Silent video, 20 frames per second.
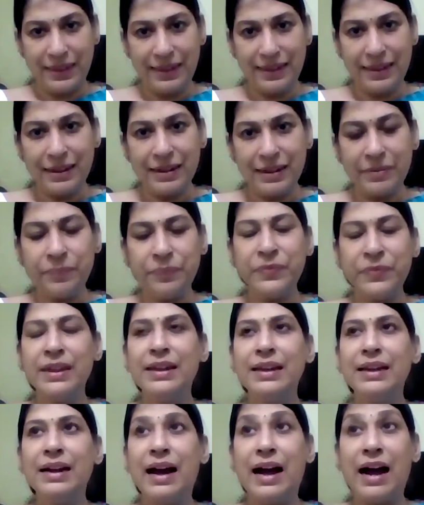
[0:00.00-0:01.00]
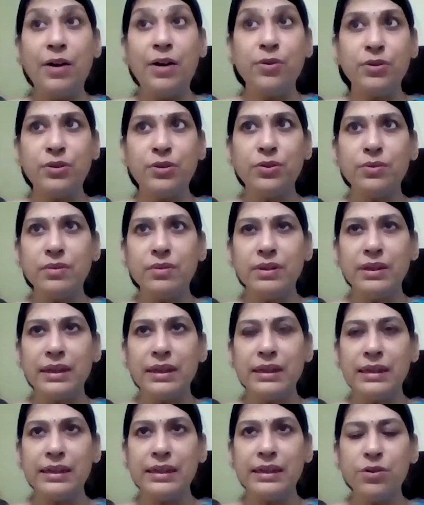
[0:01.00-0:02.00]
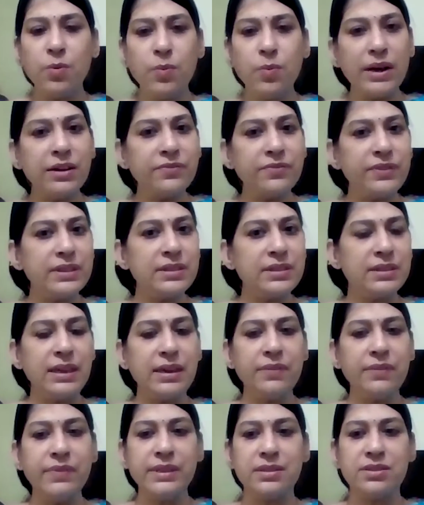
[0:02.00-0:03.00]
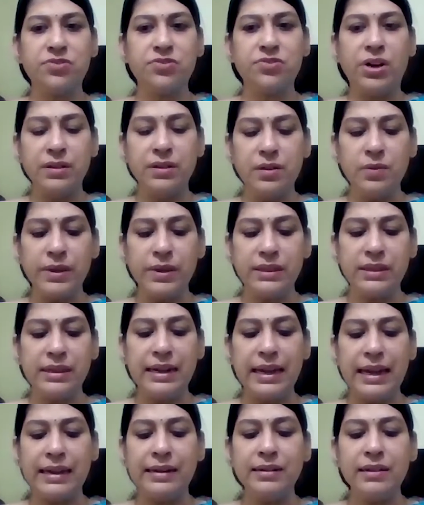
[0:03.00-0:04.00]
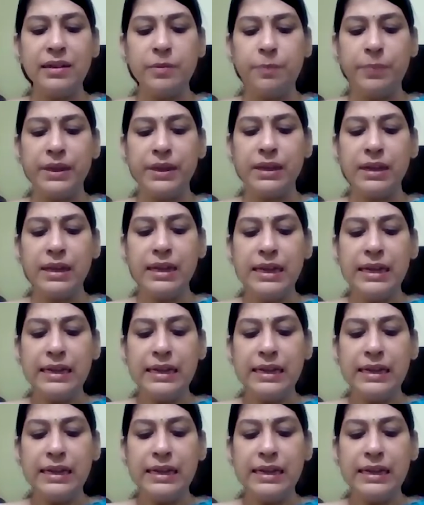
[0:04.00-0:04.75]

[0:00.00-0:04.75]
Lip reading: Yeah, how to one of the things we struggle with in NLP